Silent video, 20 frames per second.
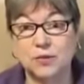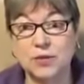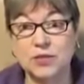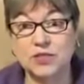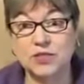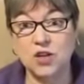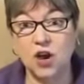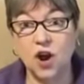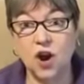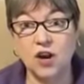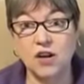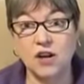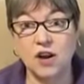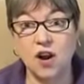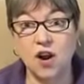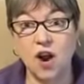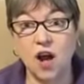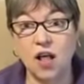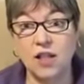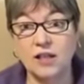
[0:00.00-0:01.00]
we start
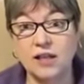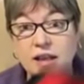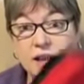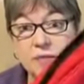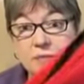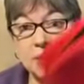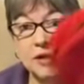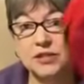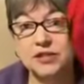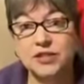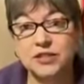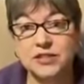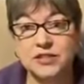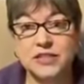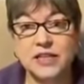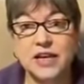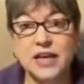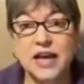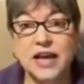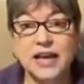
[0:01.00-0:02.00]
our holiday
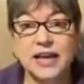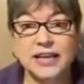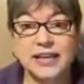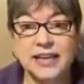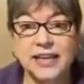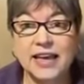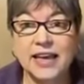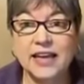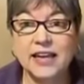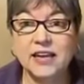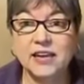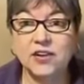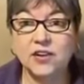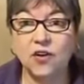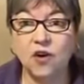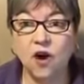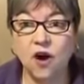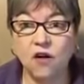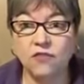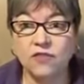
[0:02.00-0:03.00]
missions. Get
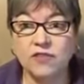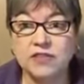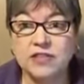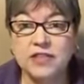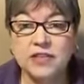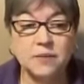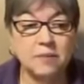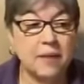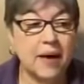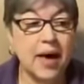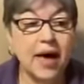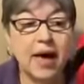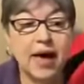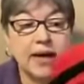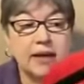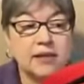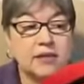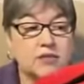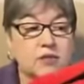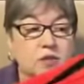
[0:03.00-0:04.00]
your office in a bag